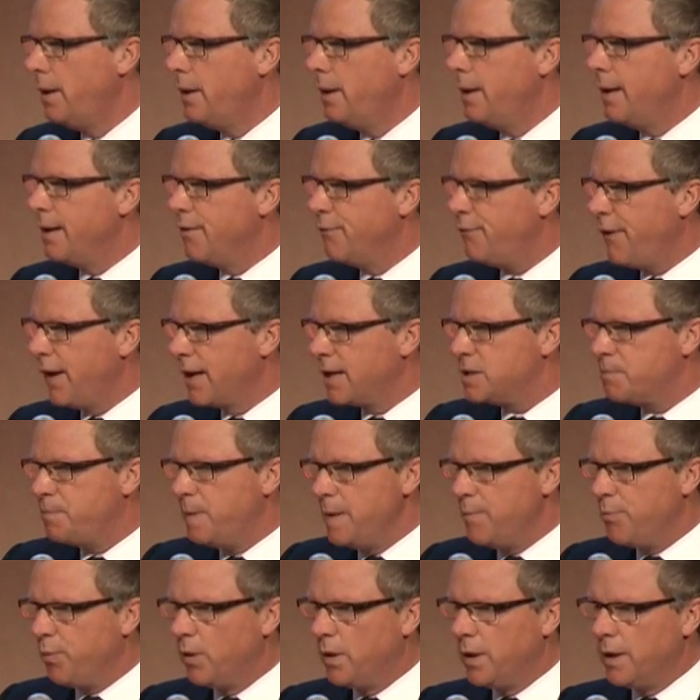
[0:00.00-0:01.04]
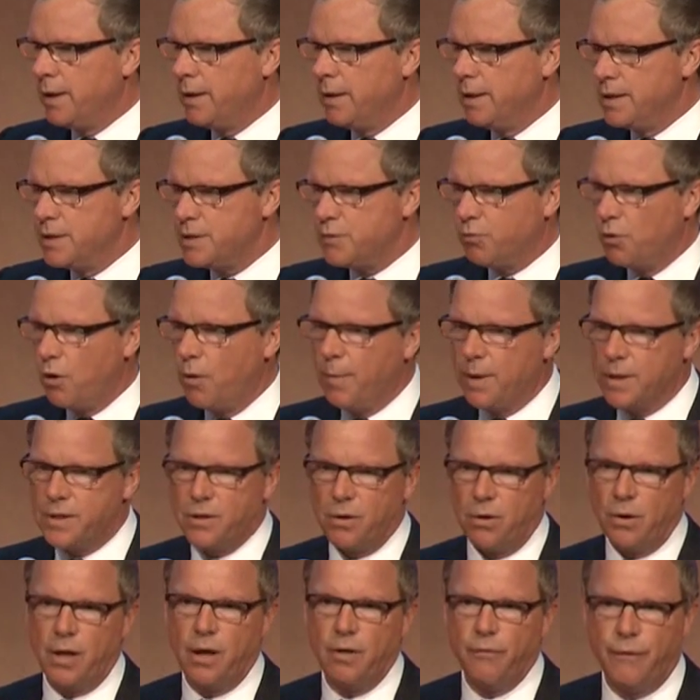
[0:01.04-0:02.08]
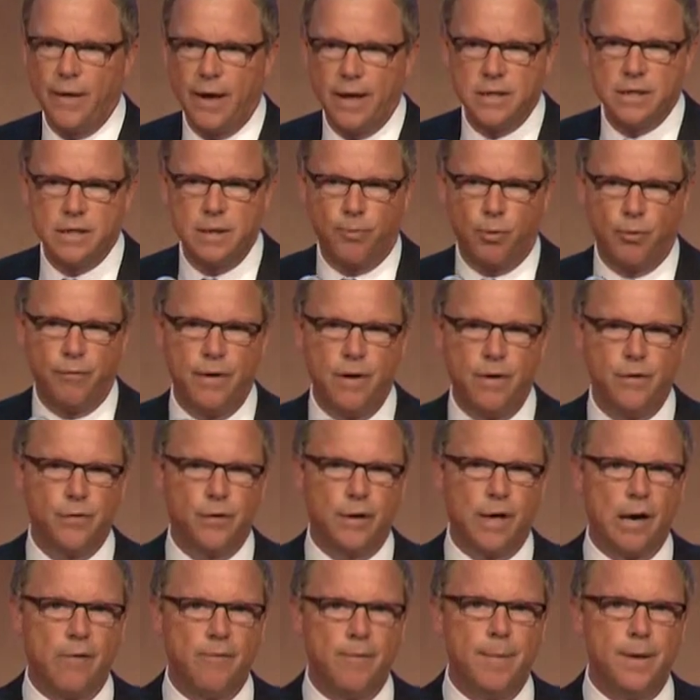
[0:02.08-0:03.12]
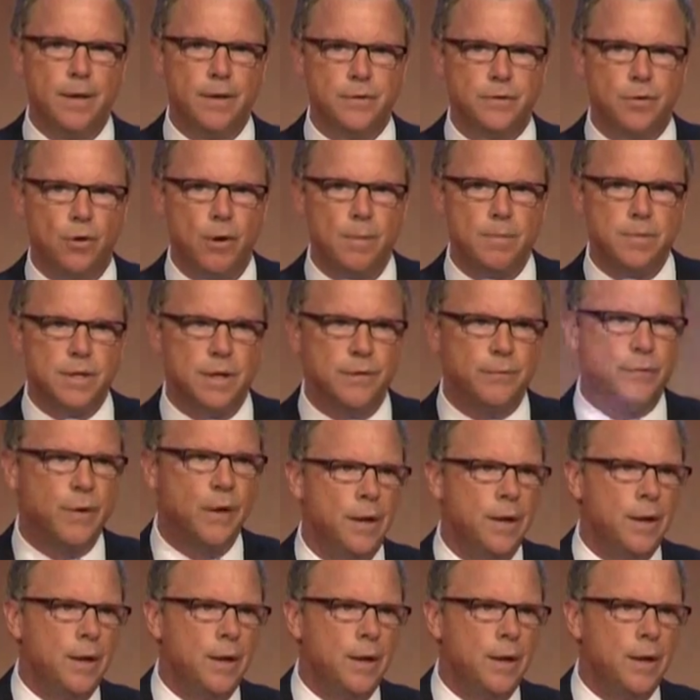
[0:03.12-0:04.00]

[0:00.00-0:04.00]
It affects people in this room. It certainly affects the provincial government in terms of